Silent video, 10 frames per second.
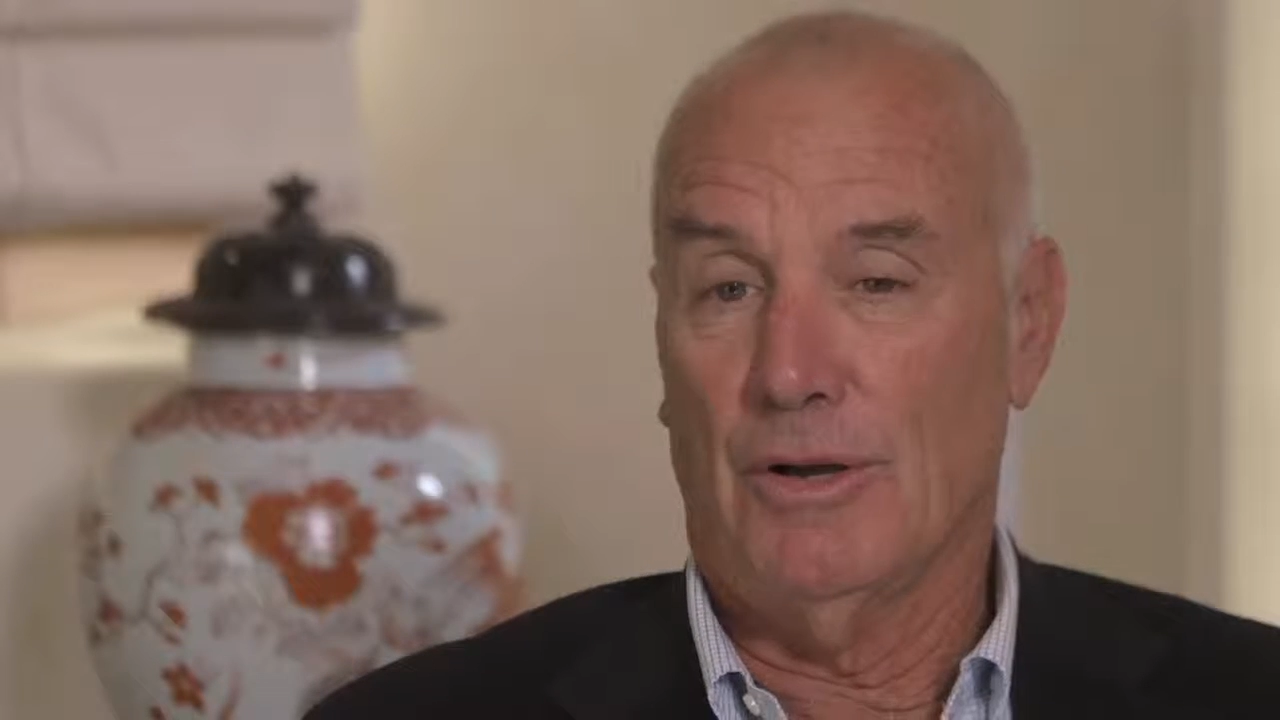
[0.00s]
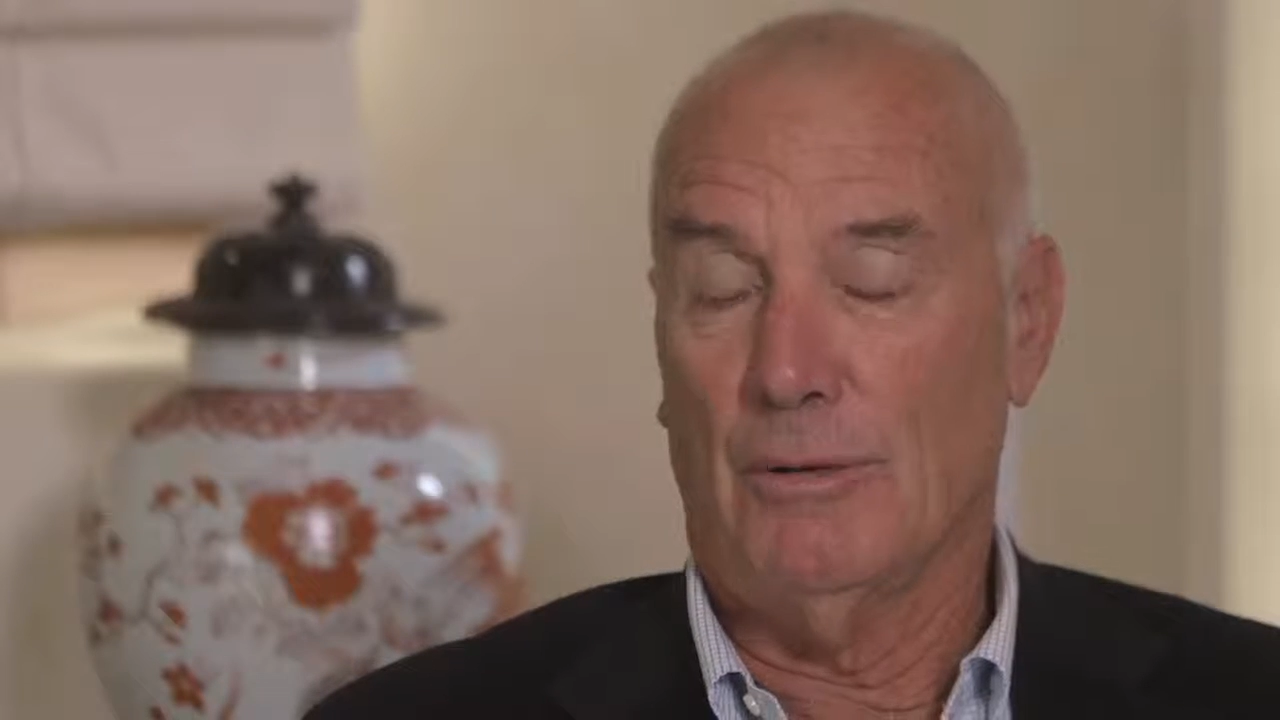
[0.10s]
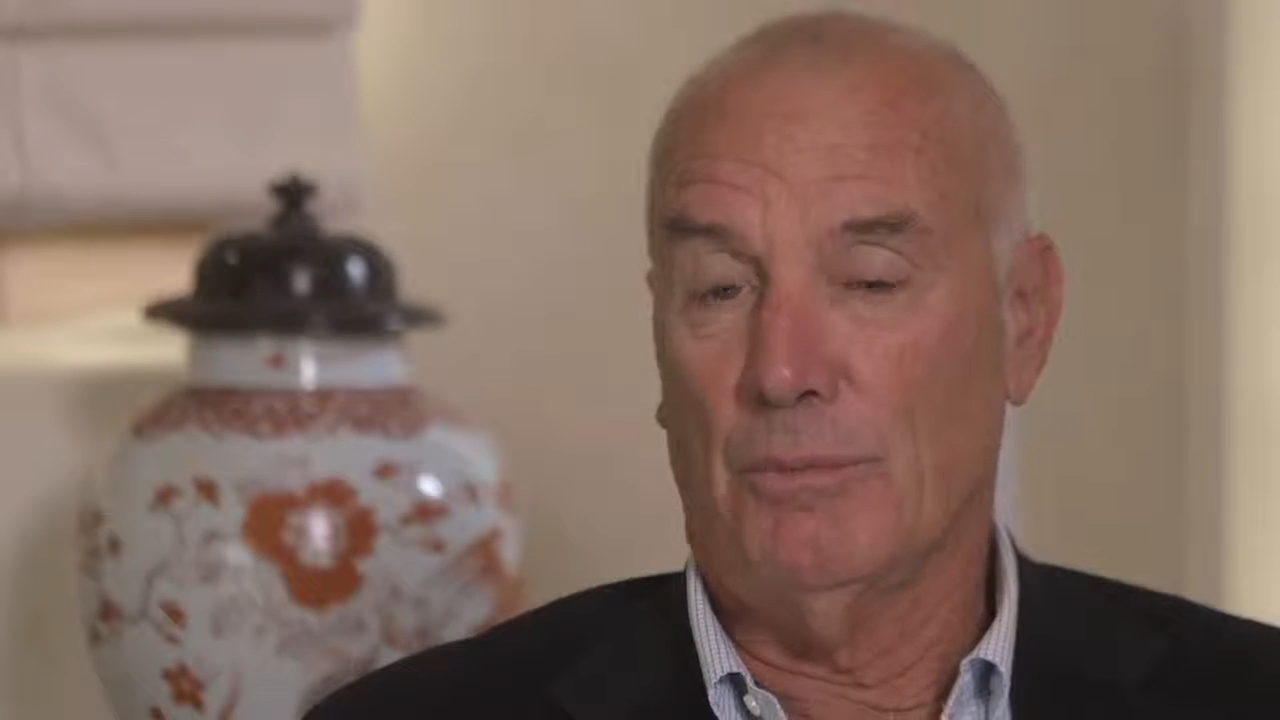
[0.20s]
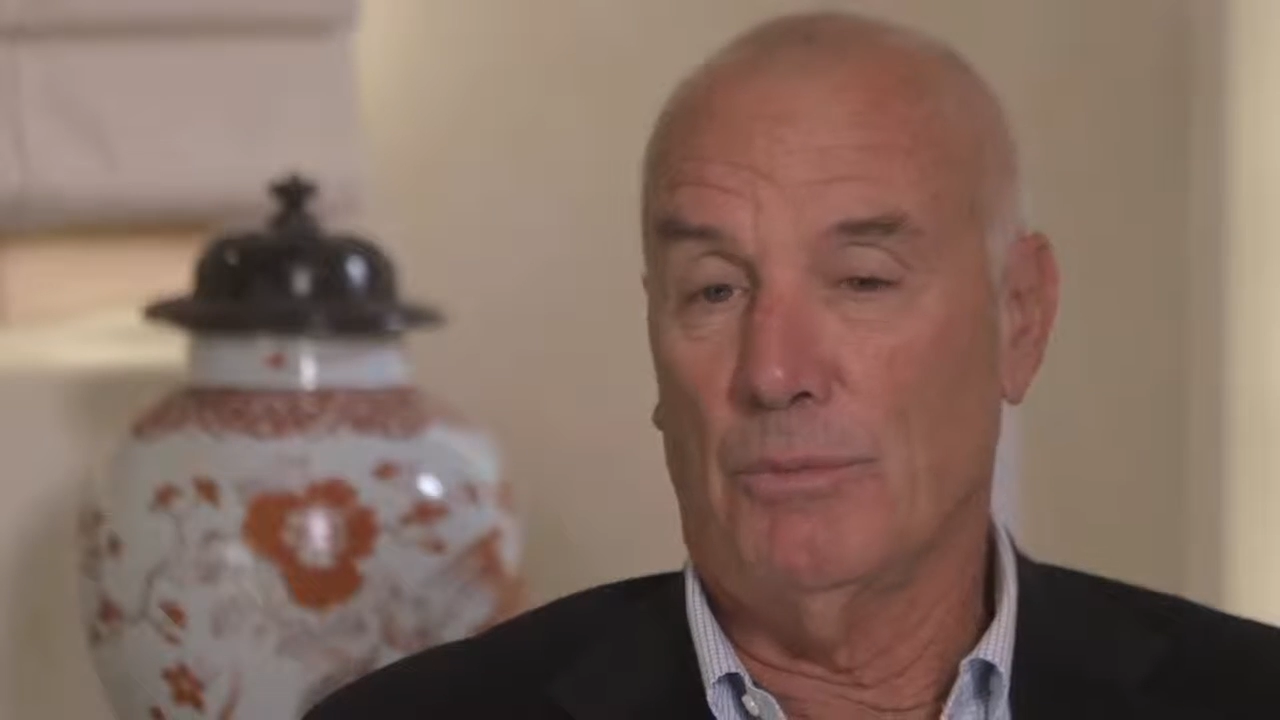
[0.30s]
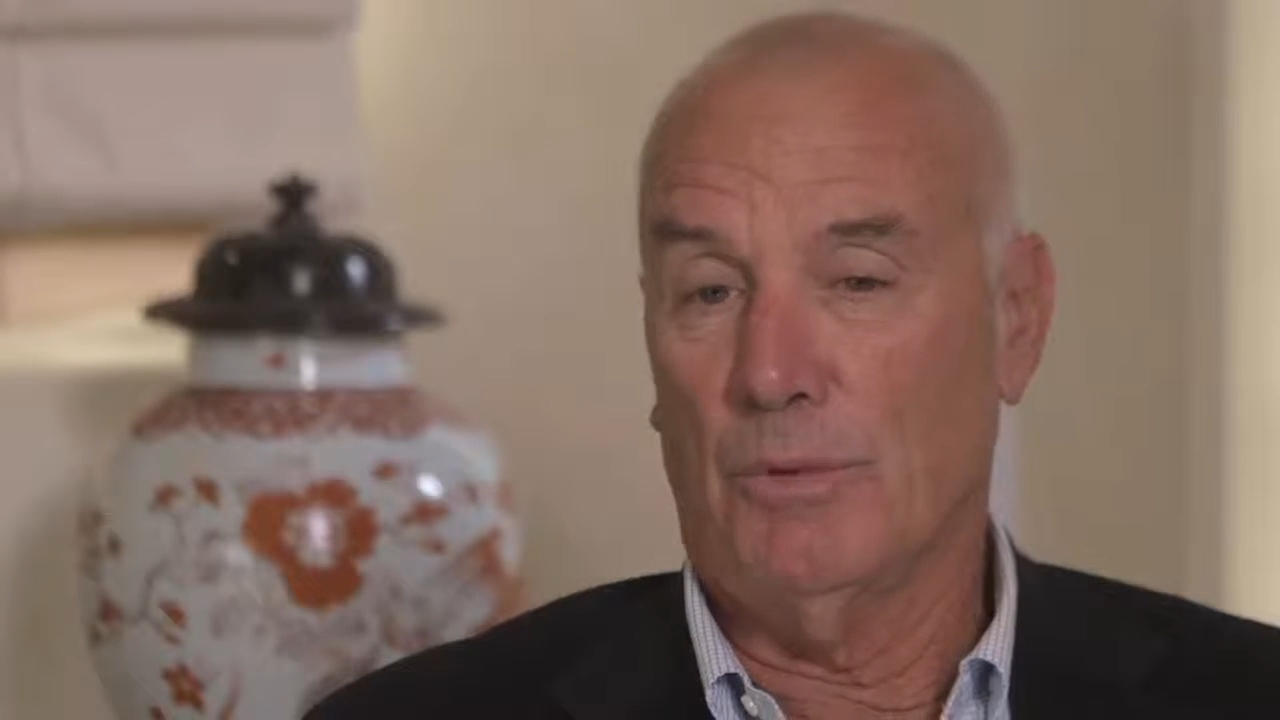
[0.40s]

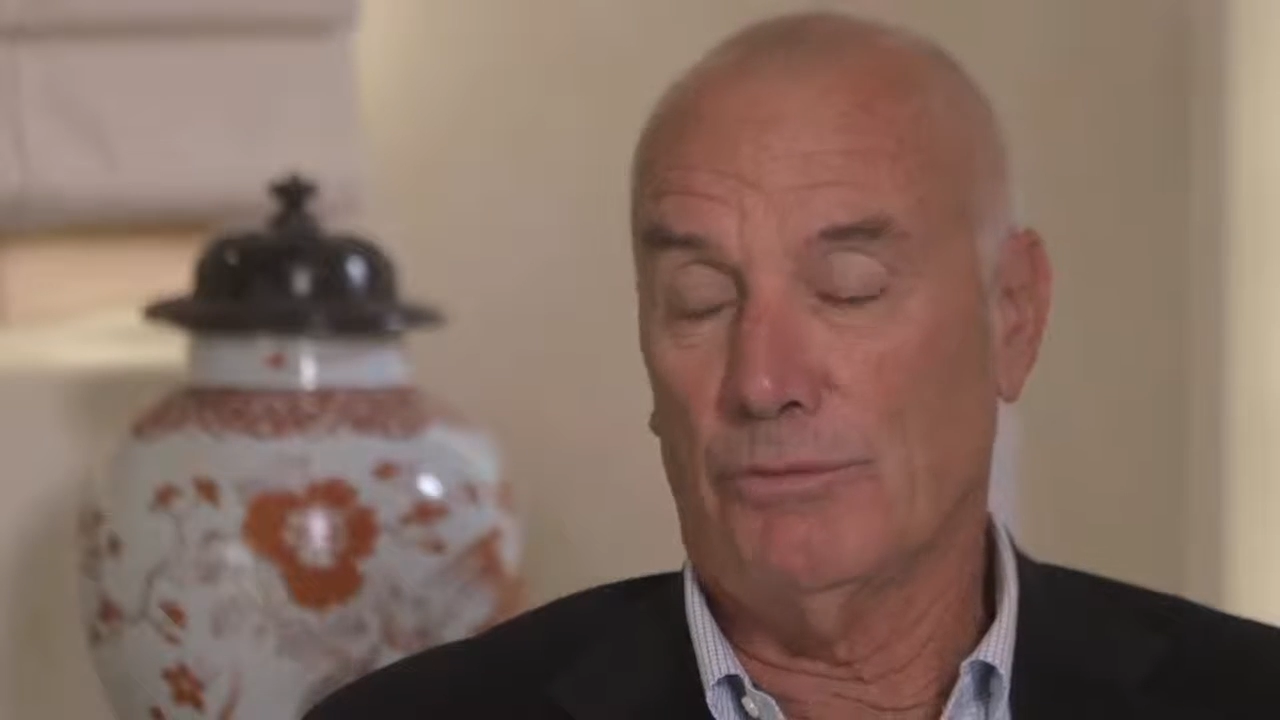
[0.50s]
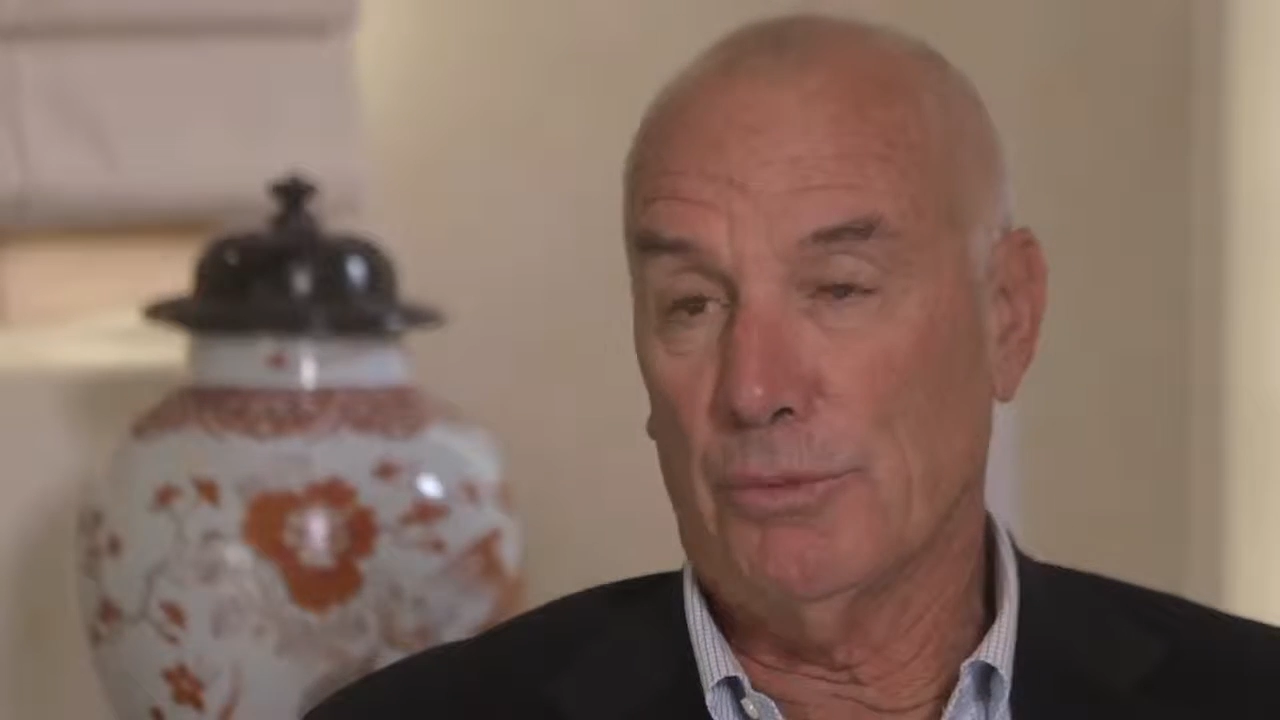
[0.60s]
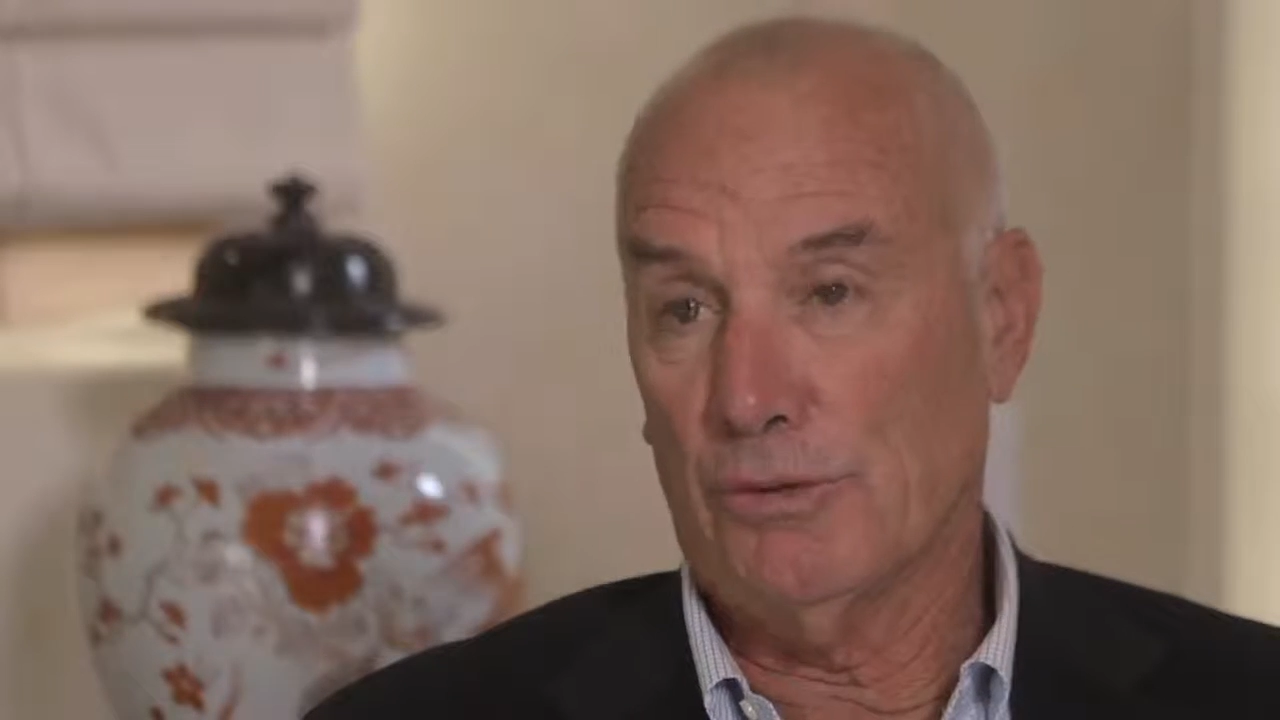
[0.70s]
Once